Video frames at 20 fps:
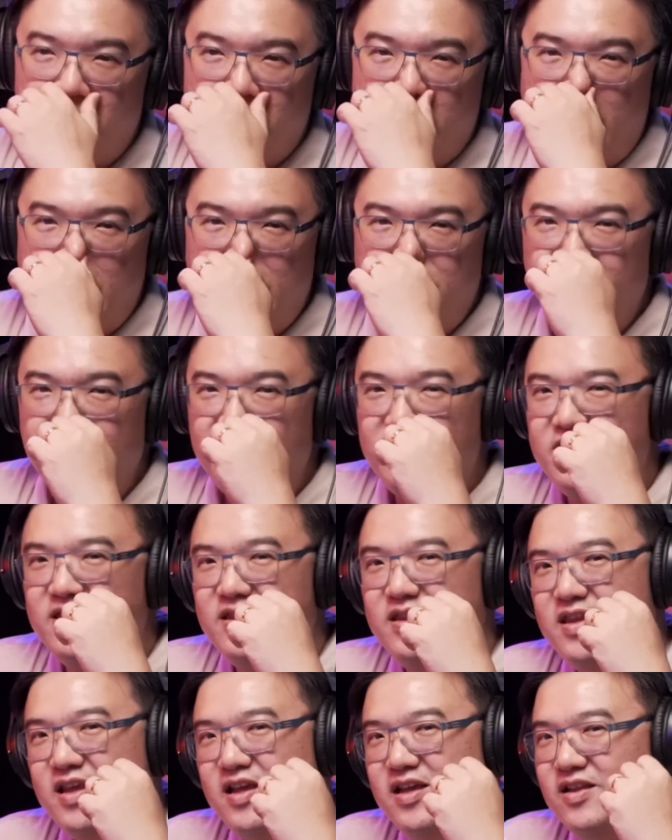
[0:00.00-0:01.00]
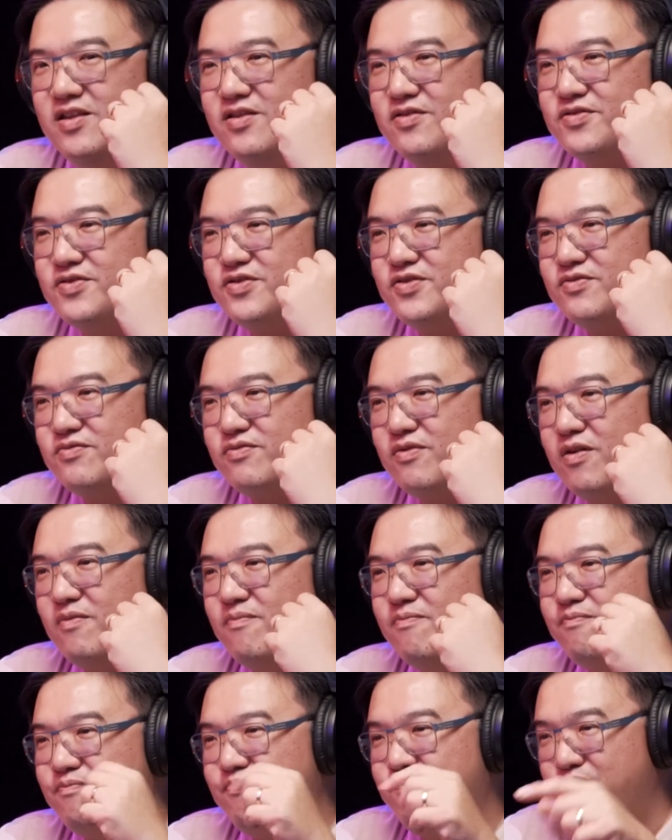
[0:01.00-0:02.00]
I don't think they'll swap,
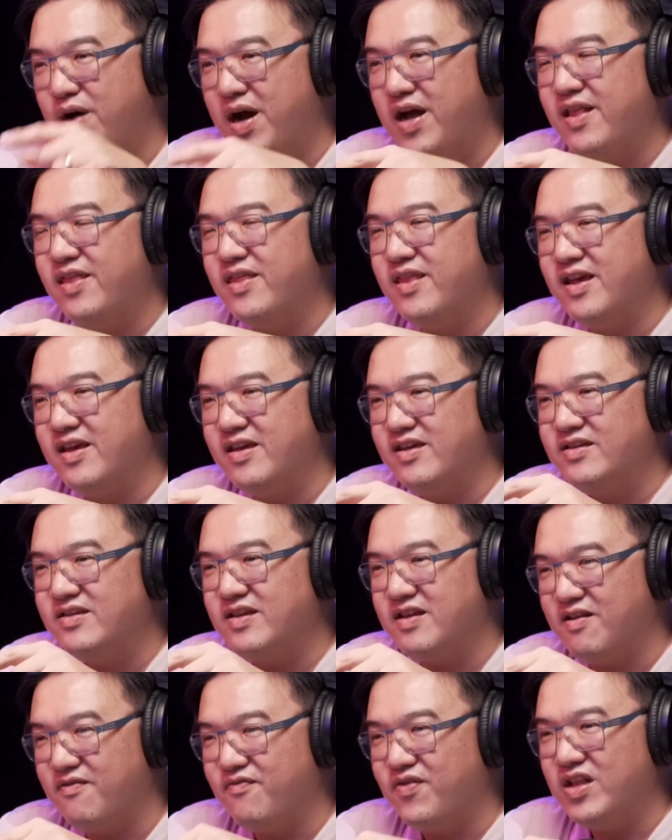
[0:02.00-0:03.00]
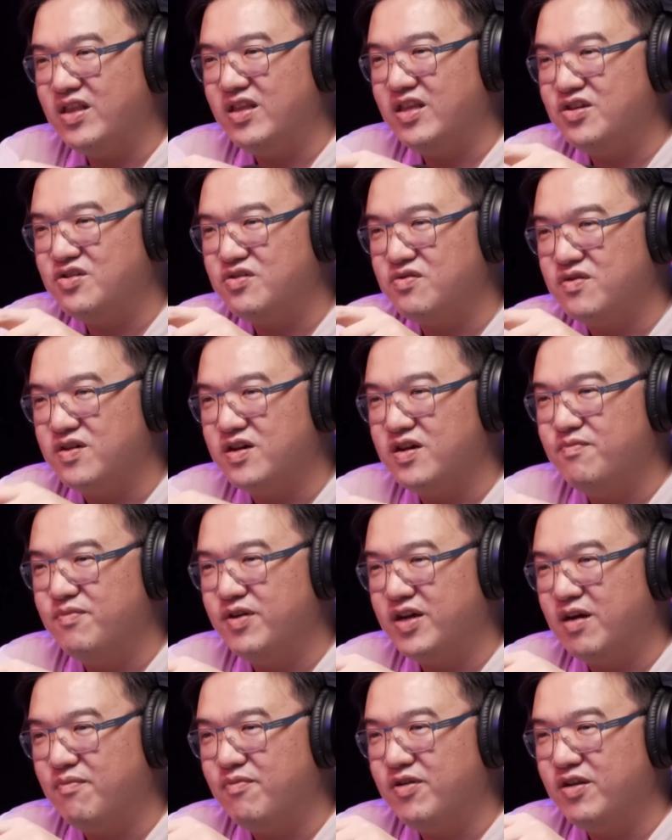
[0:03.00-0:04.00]
but there is an advantage to her
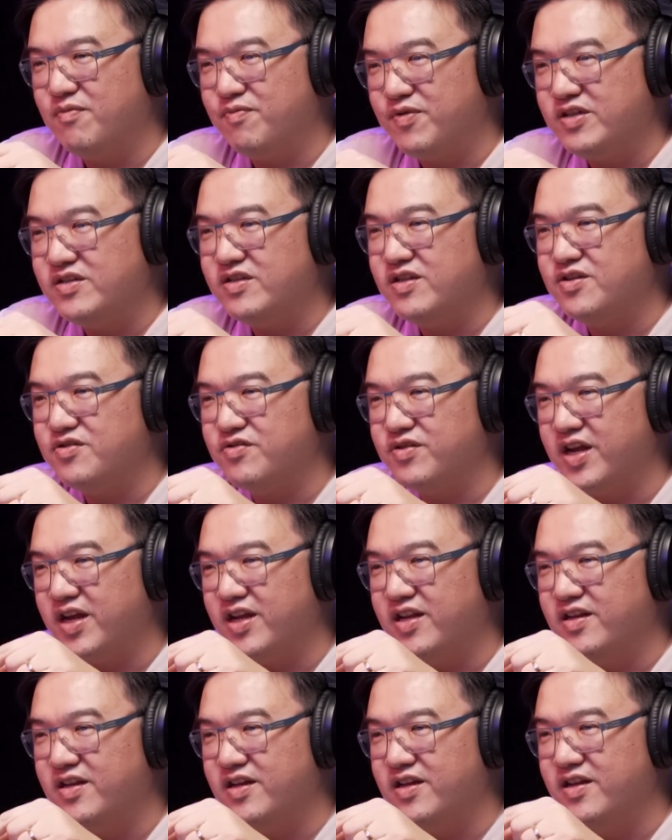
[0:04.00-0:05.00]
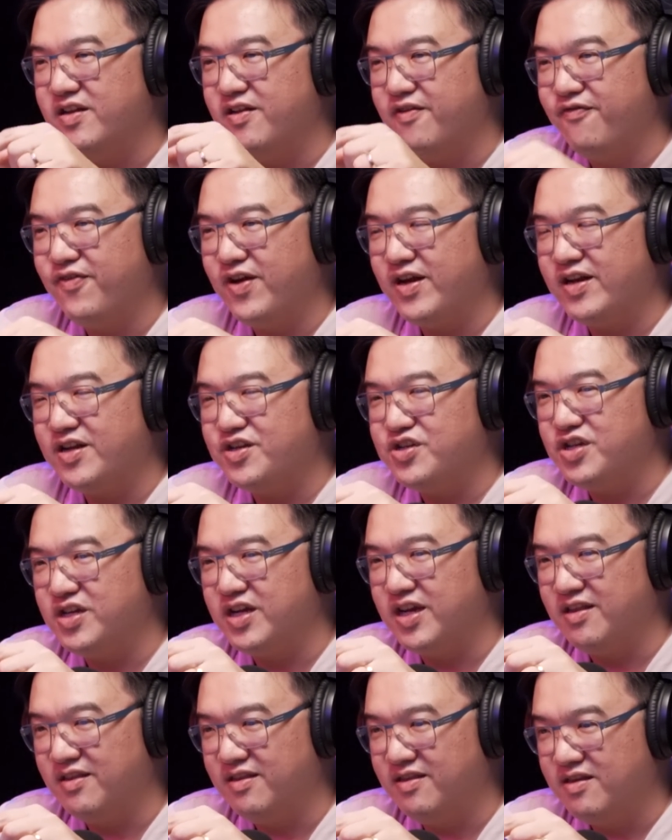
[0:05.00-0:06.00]
becoming the presidential candidate in the fact that she
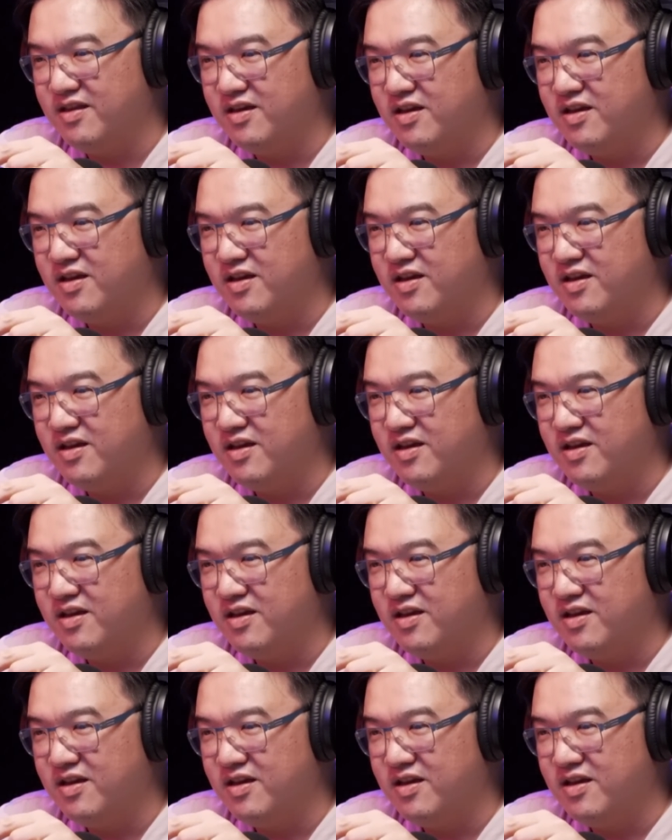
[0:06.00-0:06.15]
can